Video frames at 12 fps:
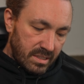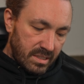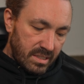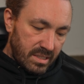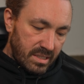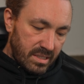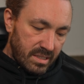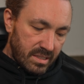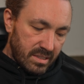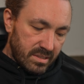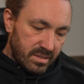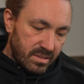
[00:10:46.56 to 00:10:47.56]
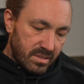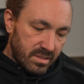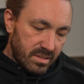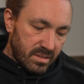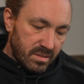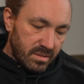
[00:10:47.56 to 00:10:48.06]

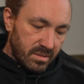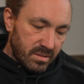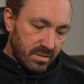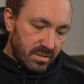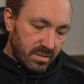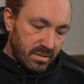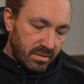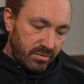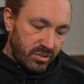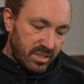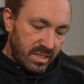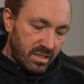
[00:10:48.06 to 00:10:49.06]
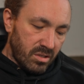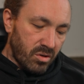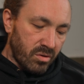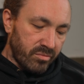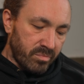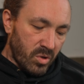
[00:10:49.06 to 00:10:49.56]
is, if you see a
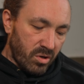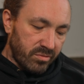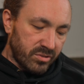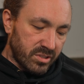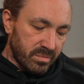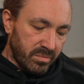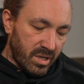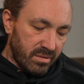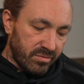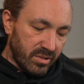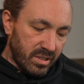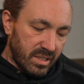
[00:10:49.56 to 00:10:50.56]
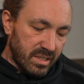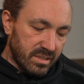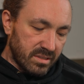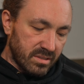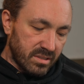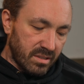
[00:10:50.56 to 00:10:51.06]
lot of moths and
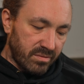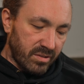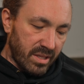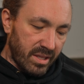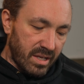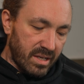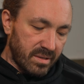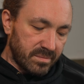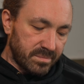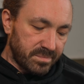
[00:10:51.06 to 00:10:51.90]
butterflies and stuff like that,